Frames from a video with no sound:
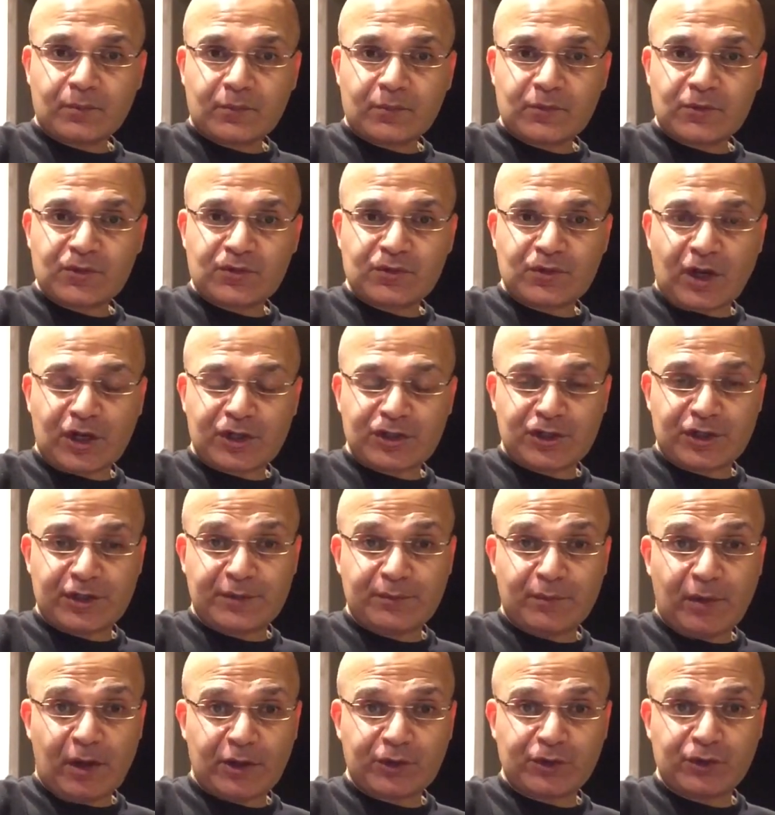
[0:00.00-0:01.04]
structure in
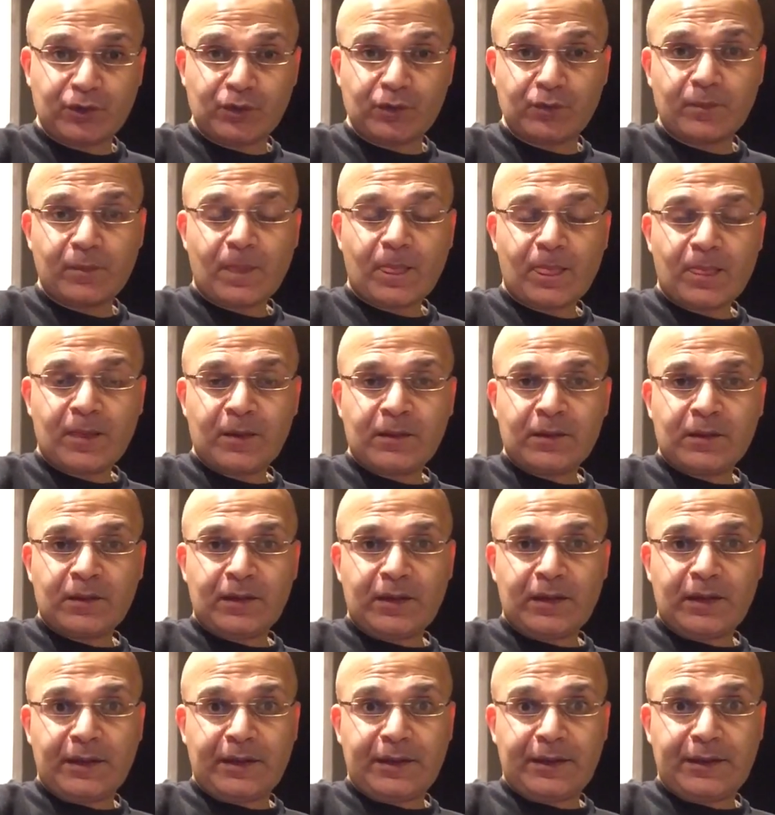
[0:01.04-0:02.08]
Baku,
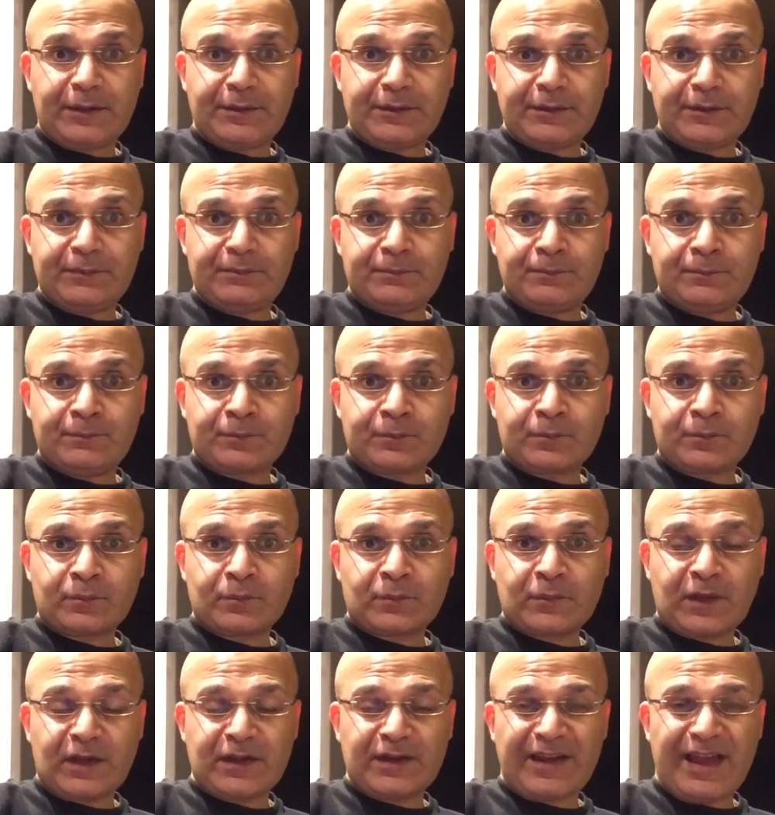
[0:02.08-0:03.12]
and
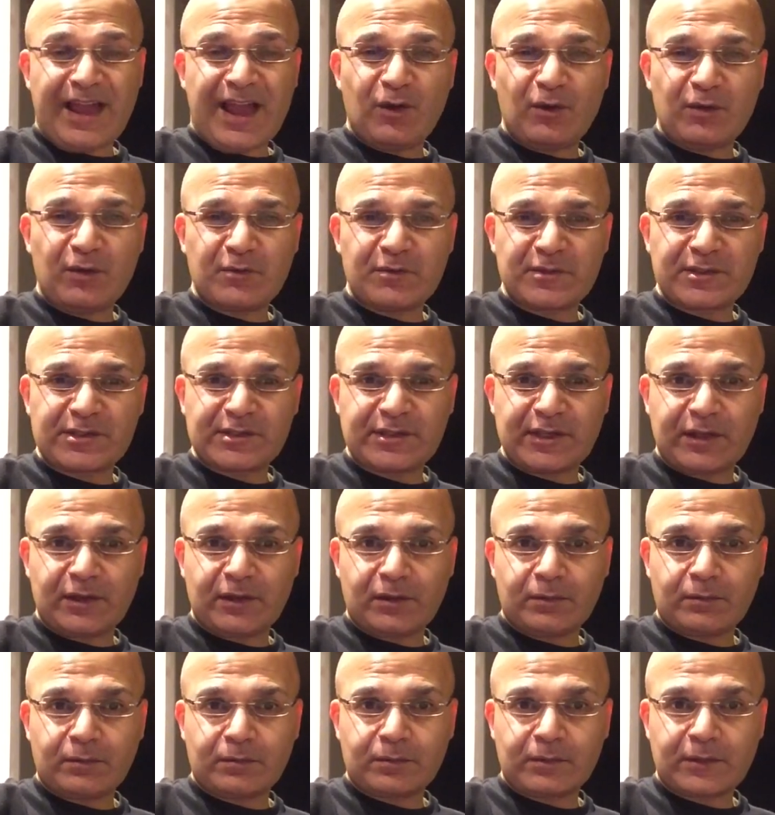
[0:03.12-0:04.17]
kind of how it was
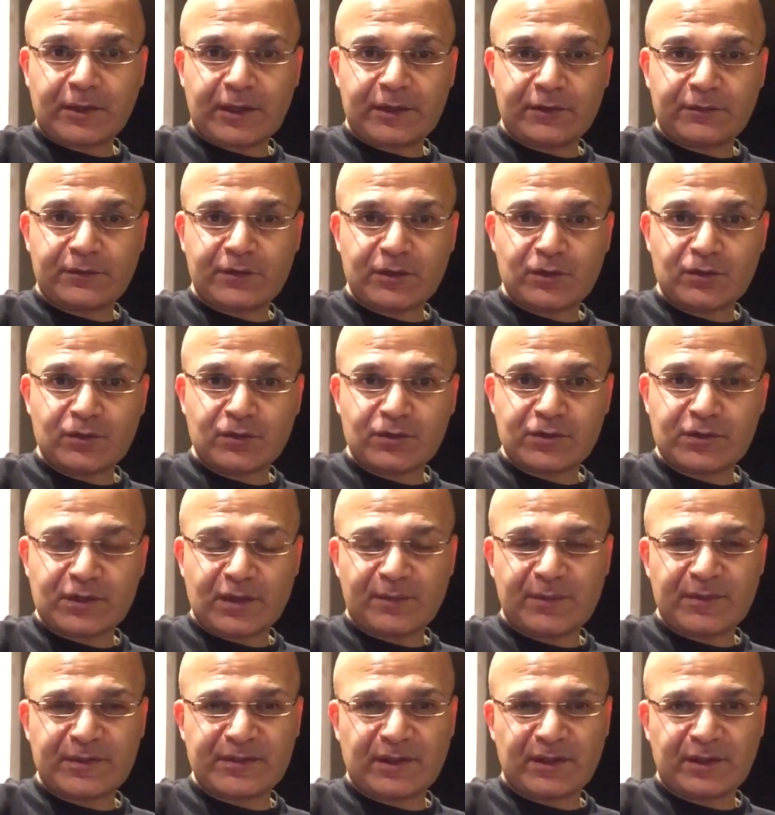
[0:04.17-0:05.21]
still kind of used
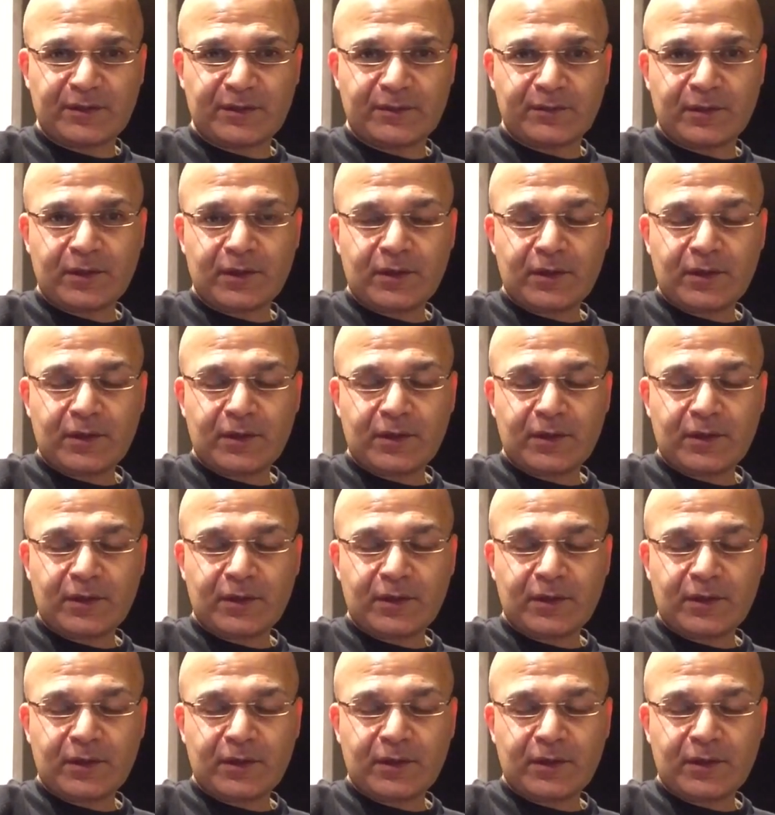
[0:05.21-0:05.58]
up until